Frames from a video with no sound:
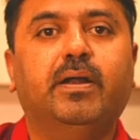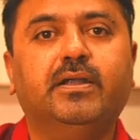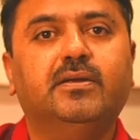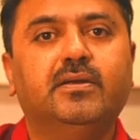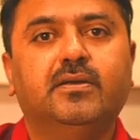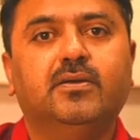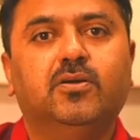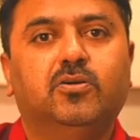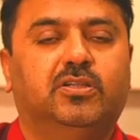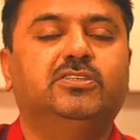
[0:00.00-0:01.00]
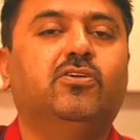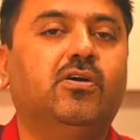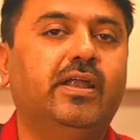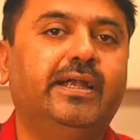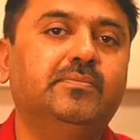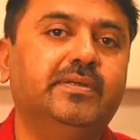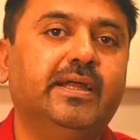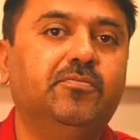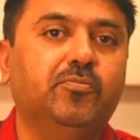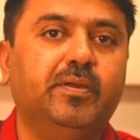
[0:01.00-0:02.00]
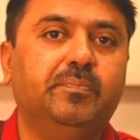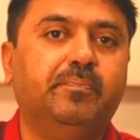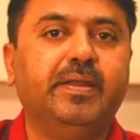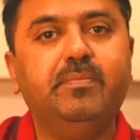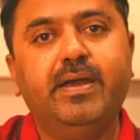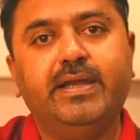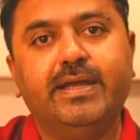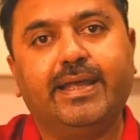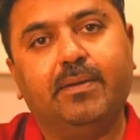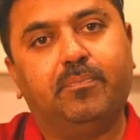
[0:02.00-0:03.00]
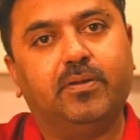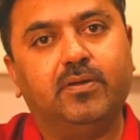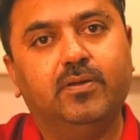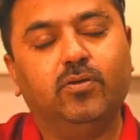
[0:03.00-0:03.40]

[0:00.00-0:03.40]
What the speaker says: but these are all items that have to be pre-made and kept.